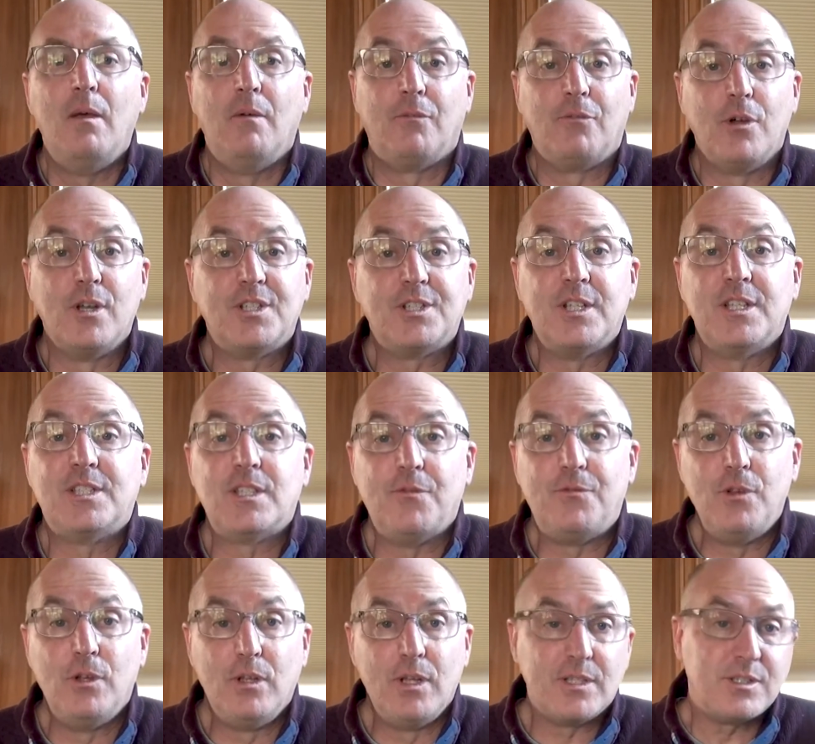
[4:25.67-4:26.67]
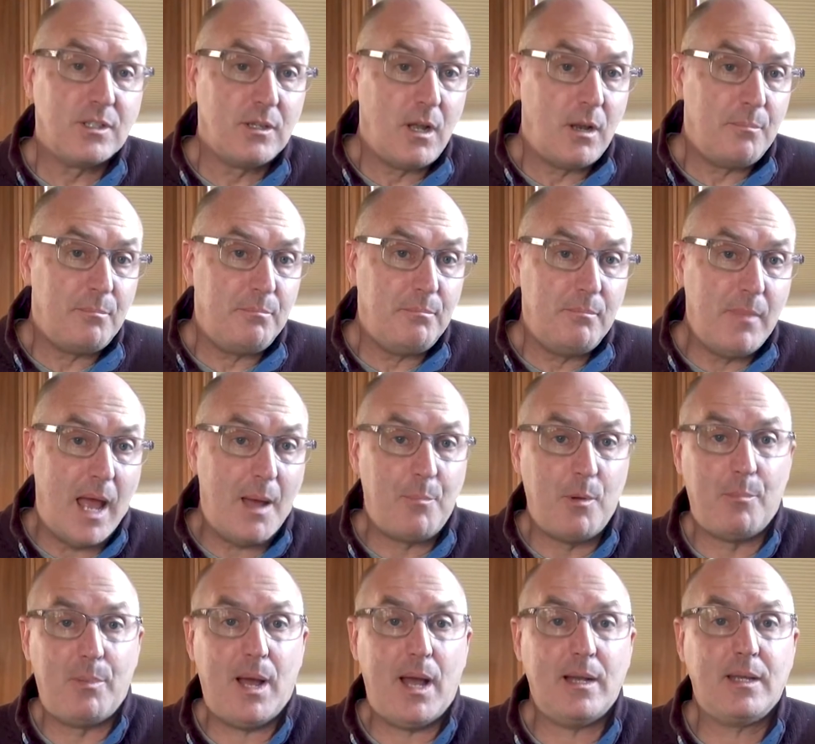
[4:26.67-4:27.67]
For instance, if you listen on
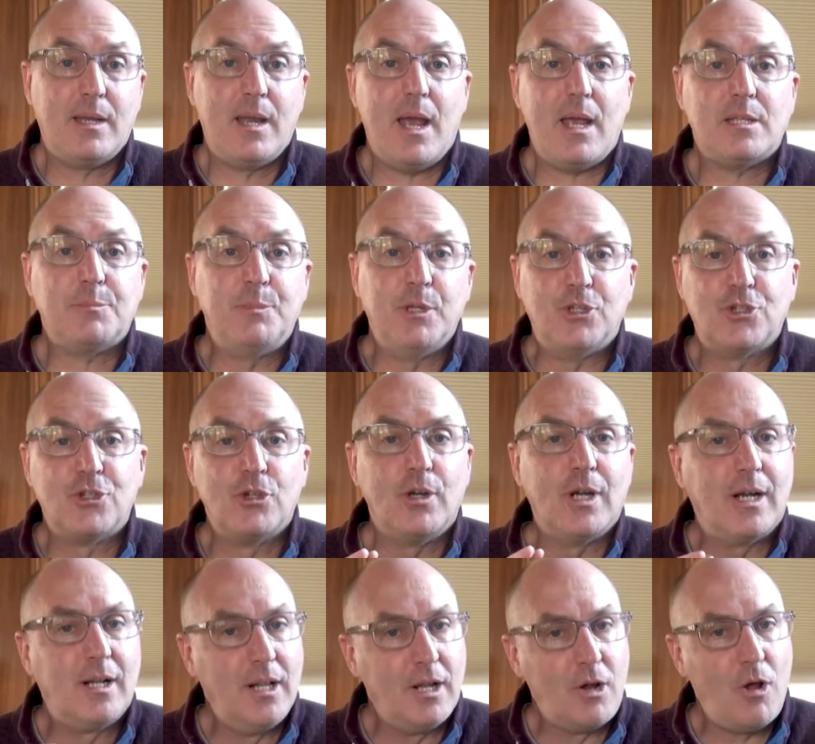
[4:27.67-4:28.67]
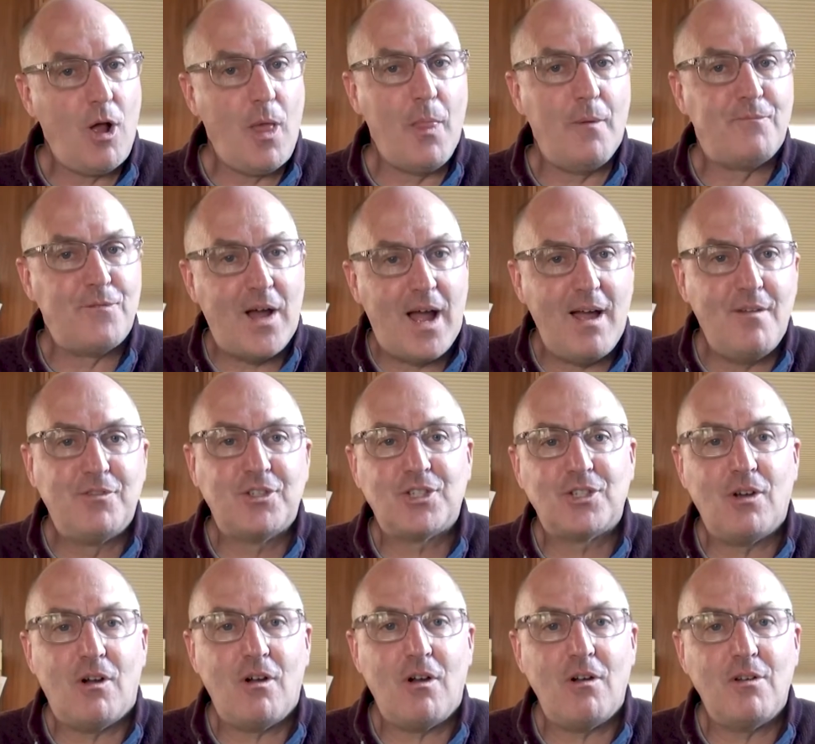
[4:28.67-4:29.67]
Apple Podcasts, be sure and click on the 5
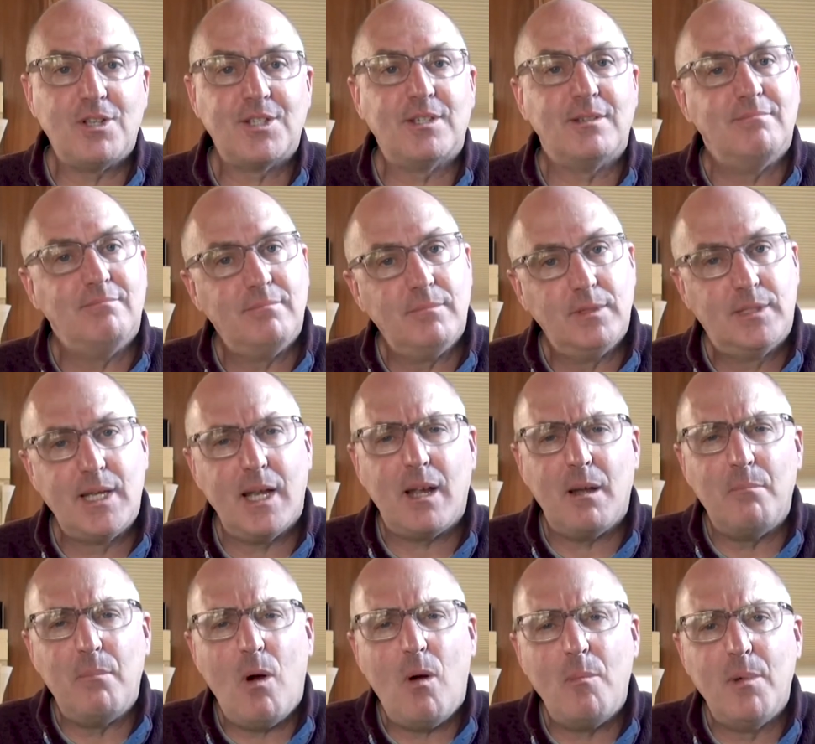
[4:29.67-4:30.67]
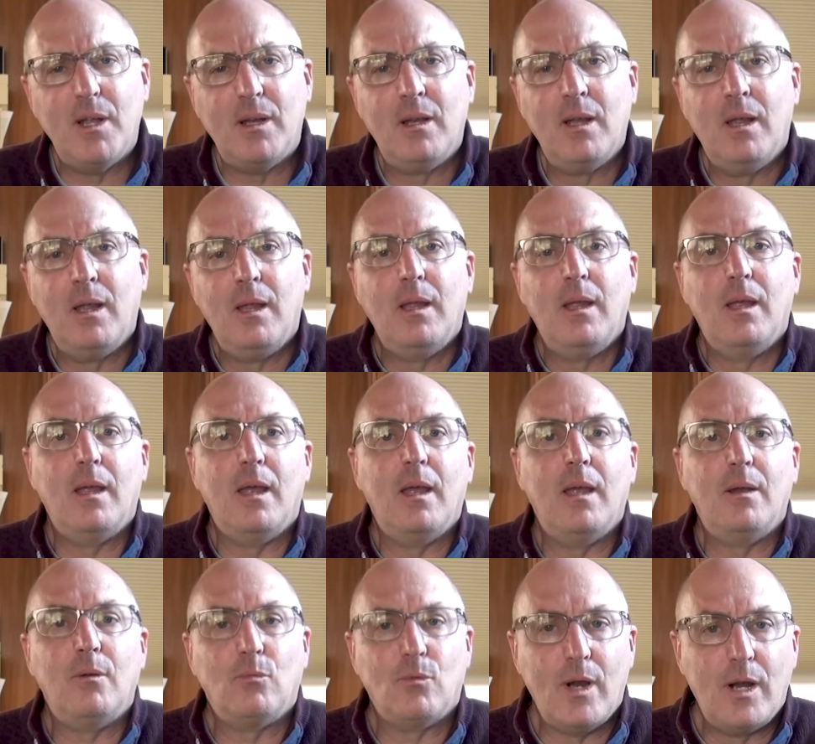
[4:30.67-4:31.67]
stars. Take a moment
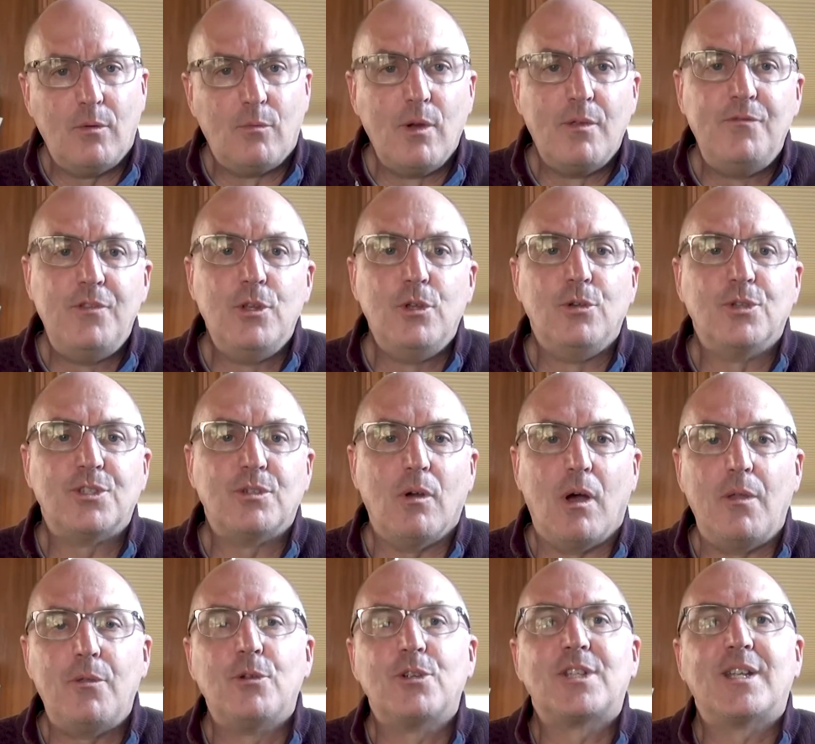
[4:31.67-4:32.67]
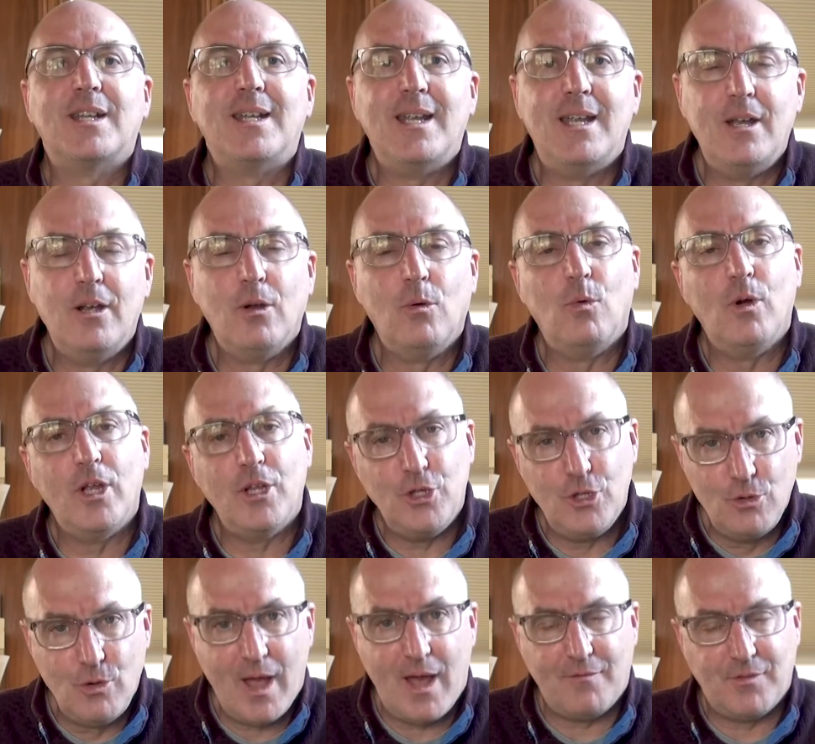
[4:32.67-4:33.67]
and write a review so others can hear what
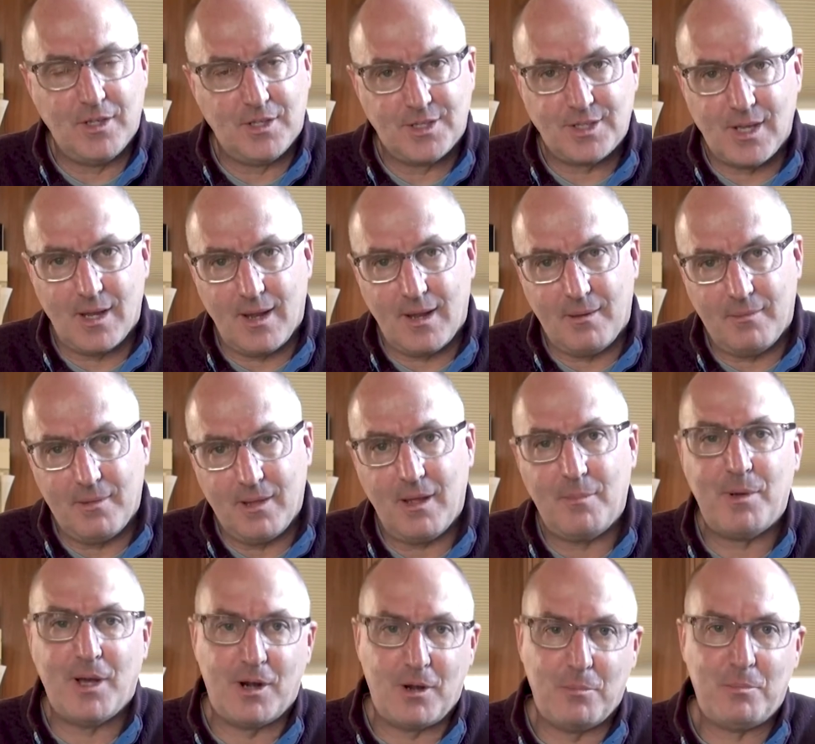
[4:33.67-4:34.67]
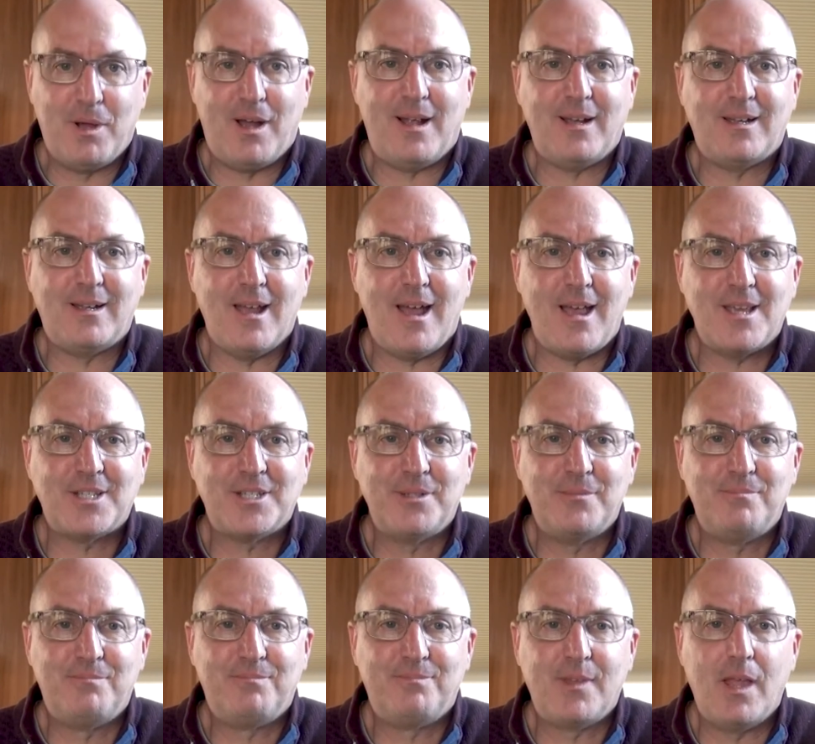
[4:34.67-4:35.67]
you have to say about our podcast.
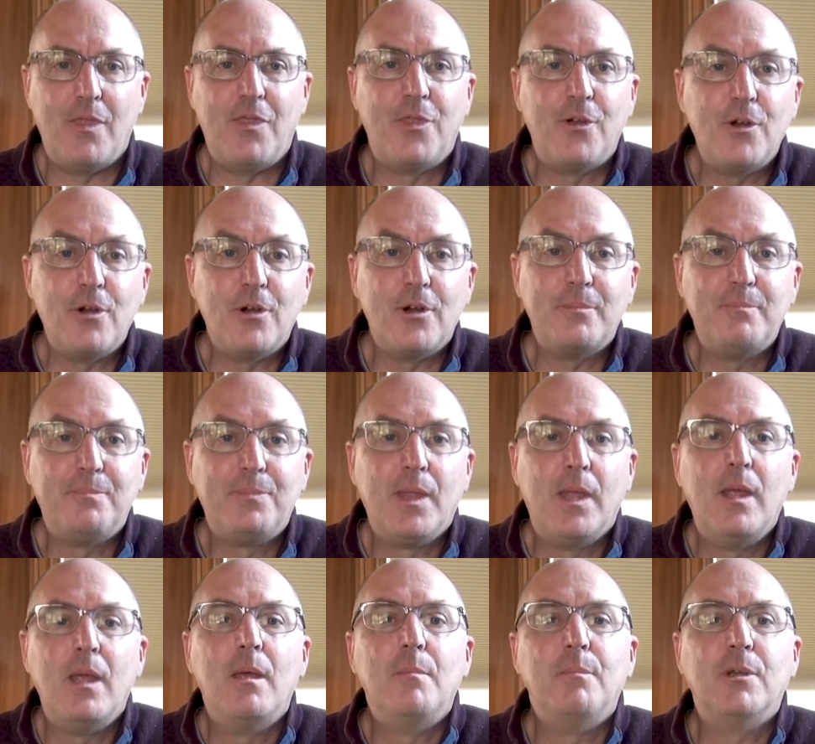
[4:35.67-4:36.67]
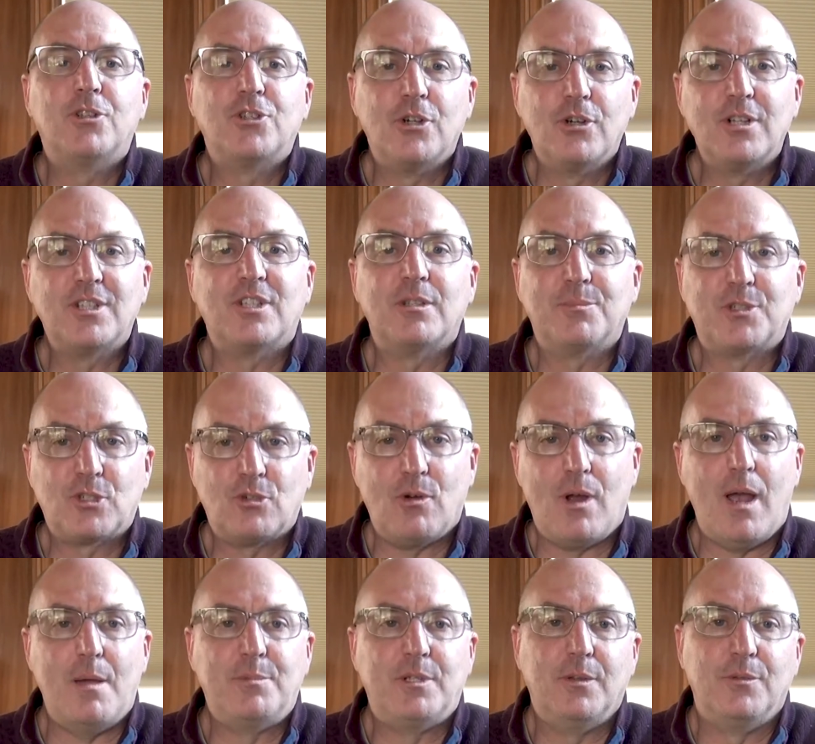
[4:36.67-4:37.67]
And third, be sure to
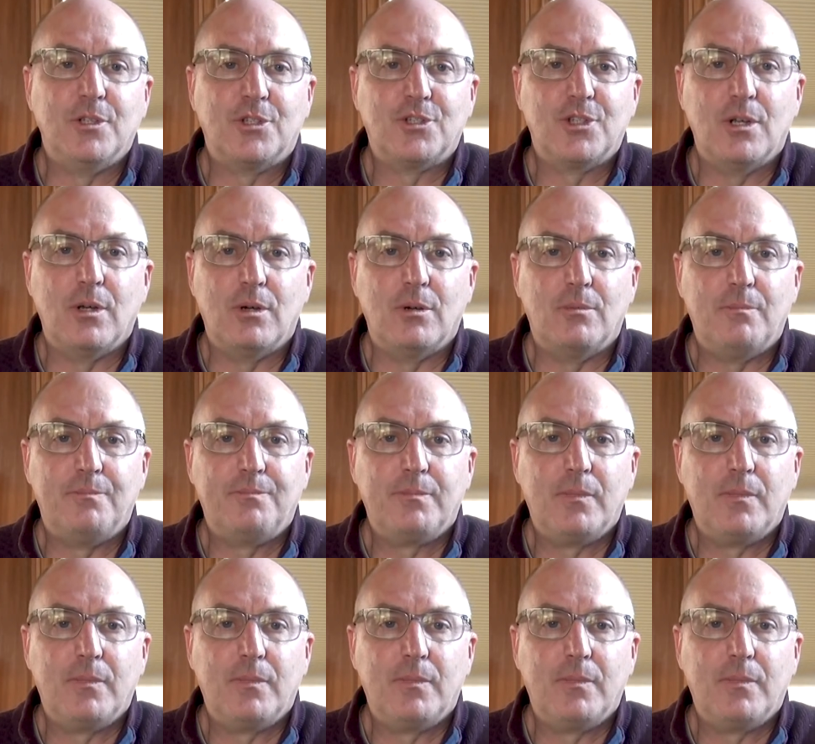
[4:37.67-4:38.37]
subscribe to the show.